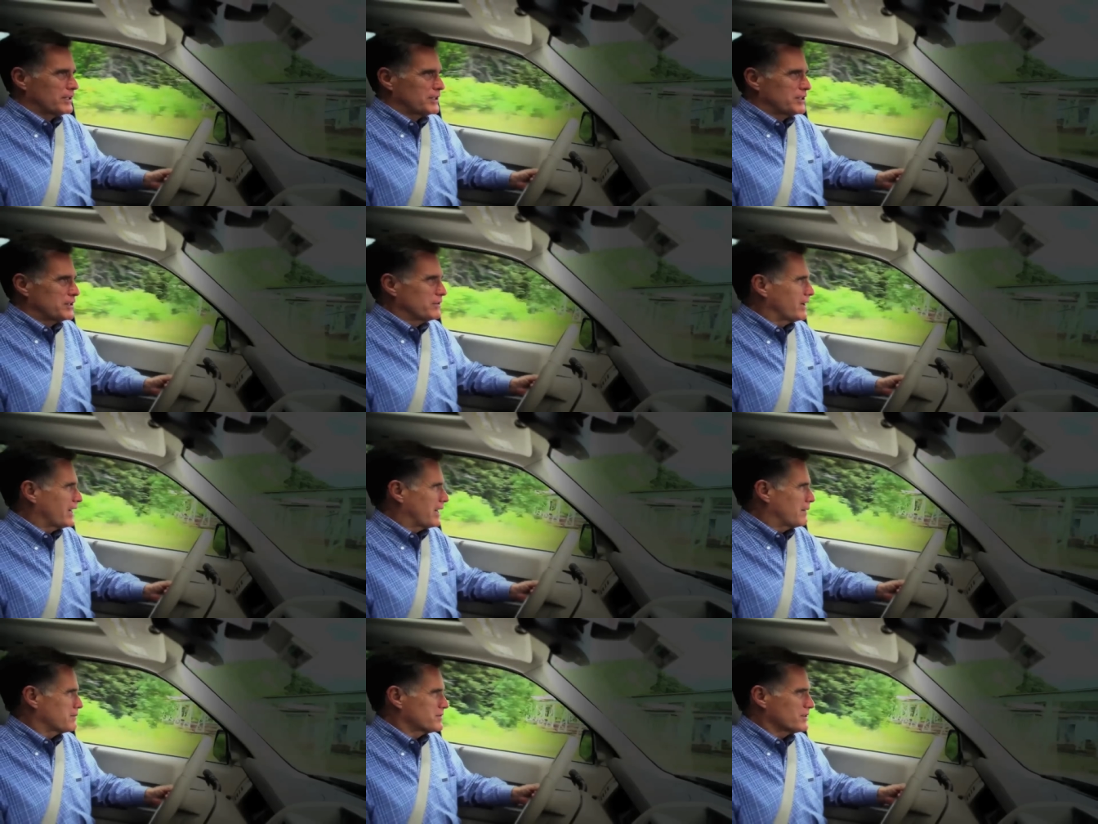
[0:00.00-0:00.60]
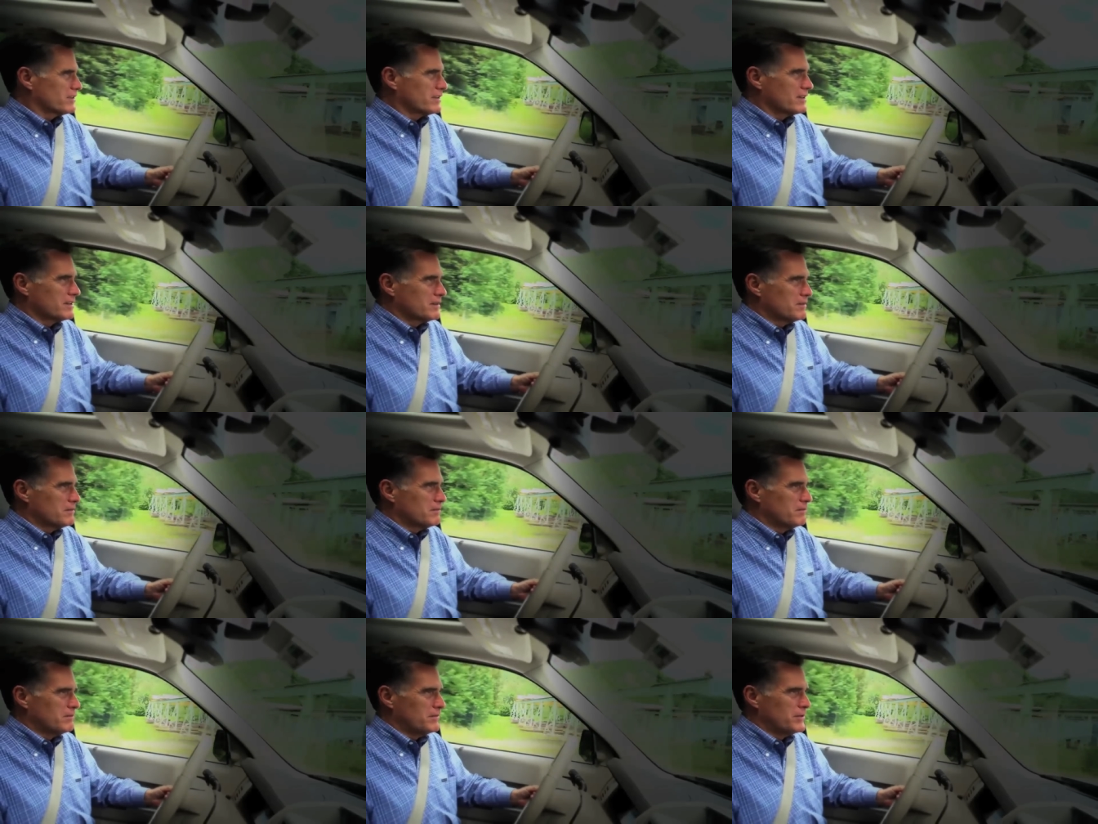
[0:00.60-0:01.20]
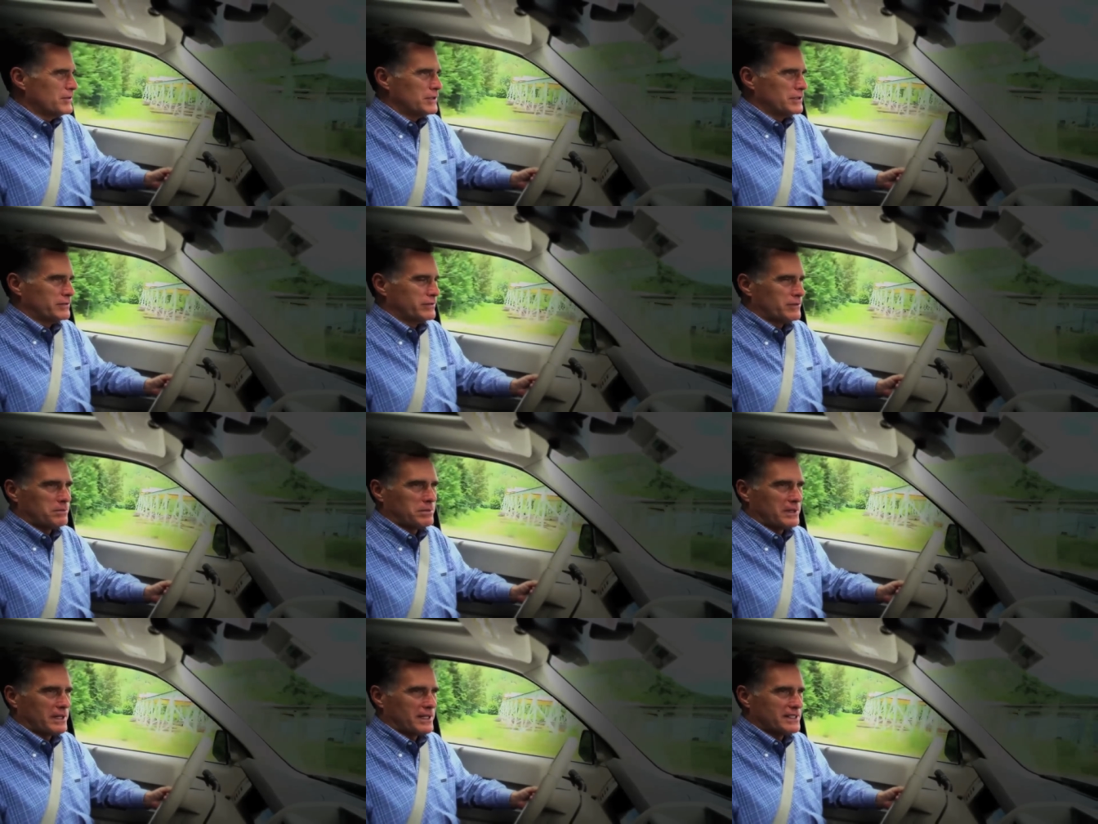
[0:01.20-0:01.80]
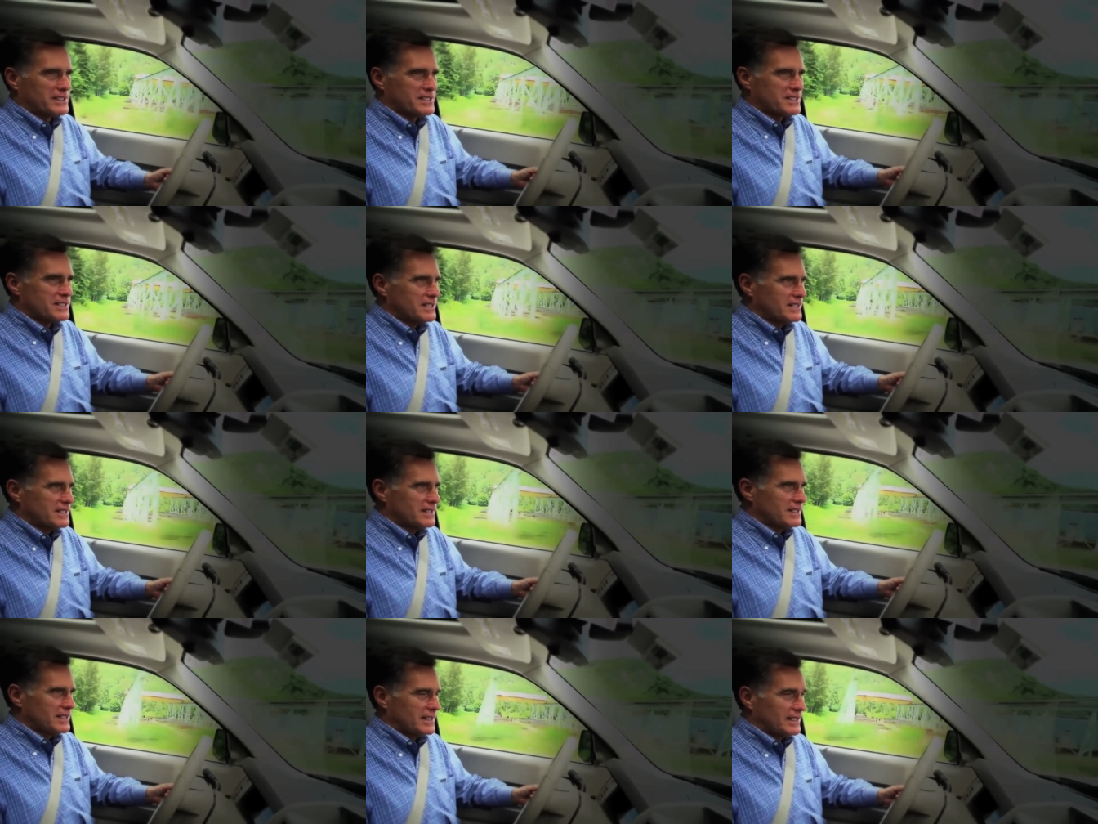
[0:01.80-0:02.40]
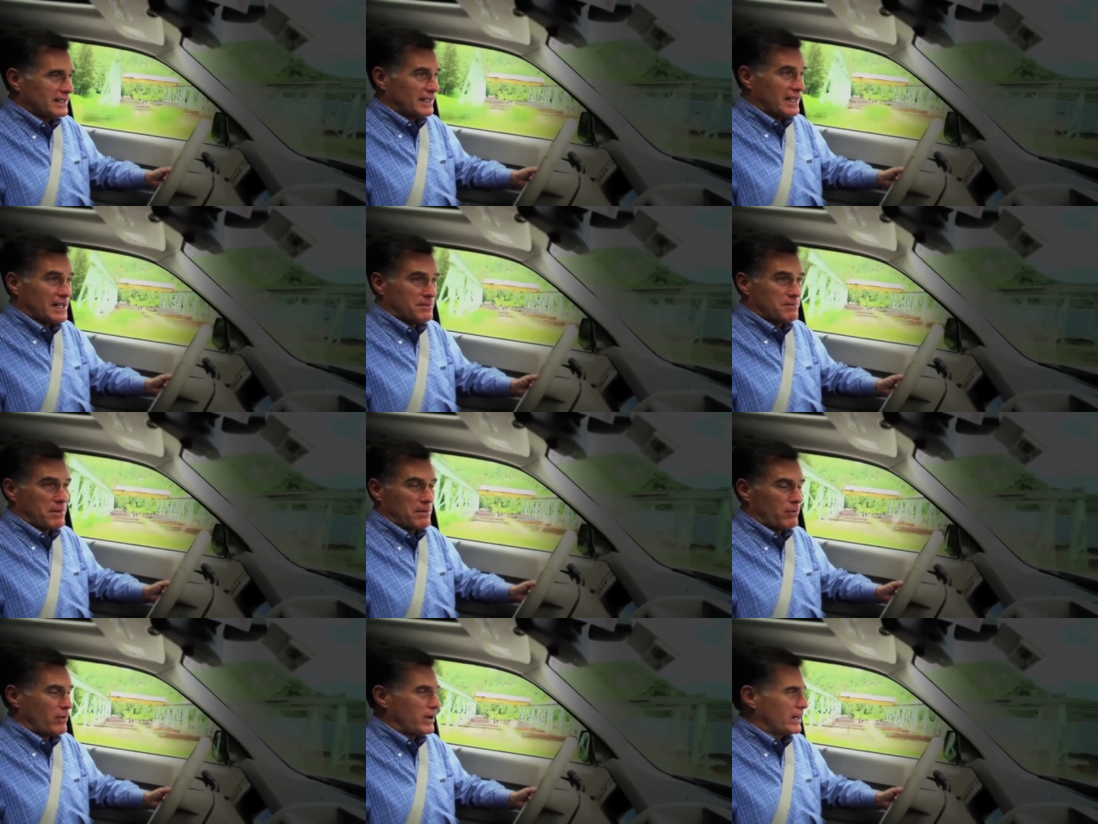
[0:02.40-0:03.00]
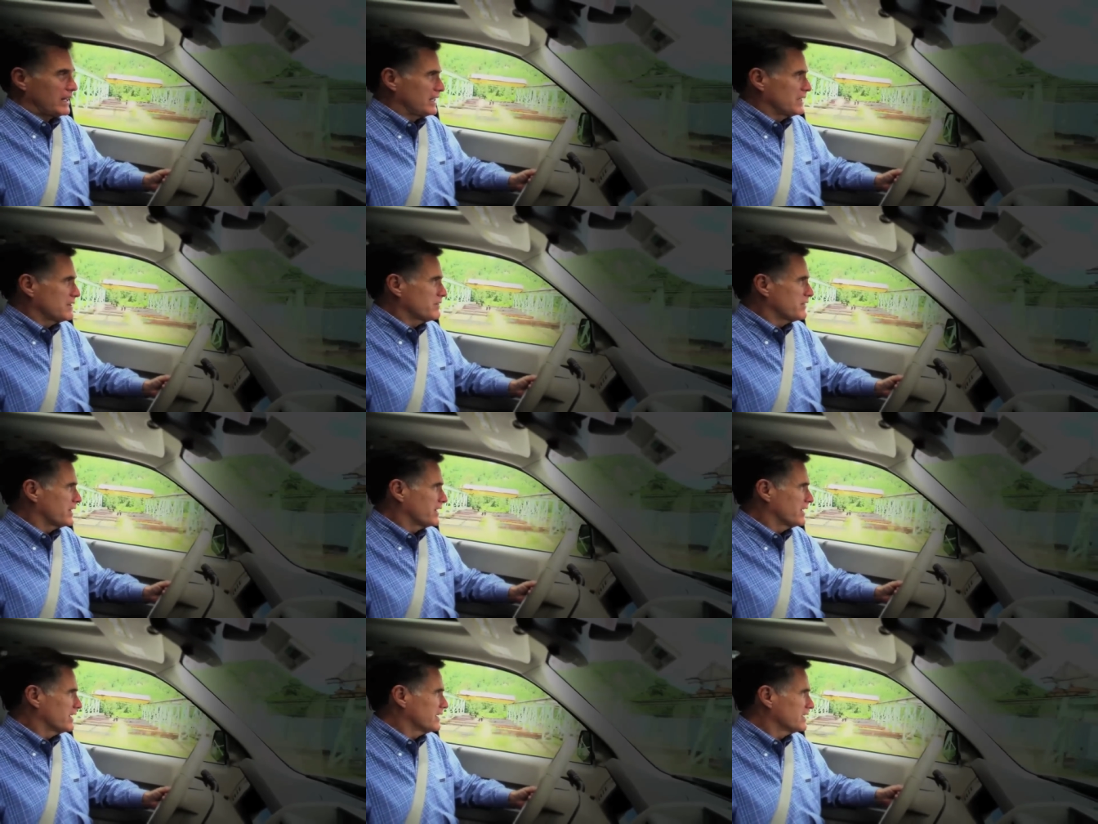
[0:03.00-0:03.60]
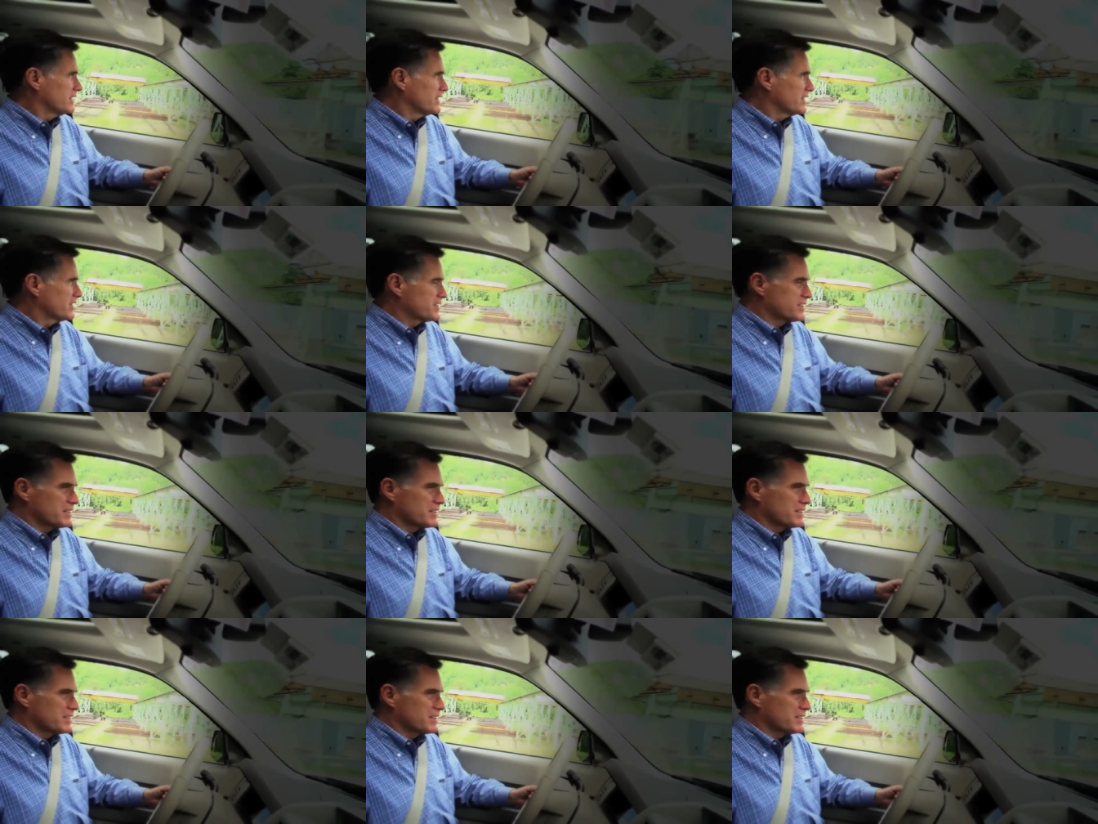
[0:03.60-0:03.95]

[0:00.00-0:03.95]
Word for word: Boy, these rappers and their beautiful Mexicans gotta keep my mind free.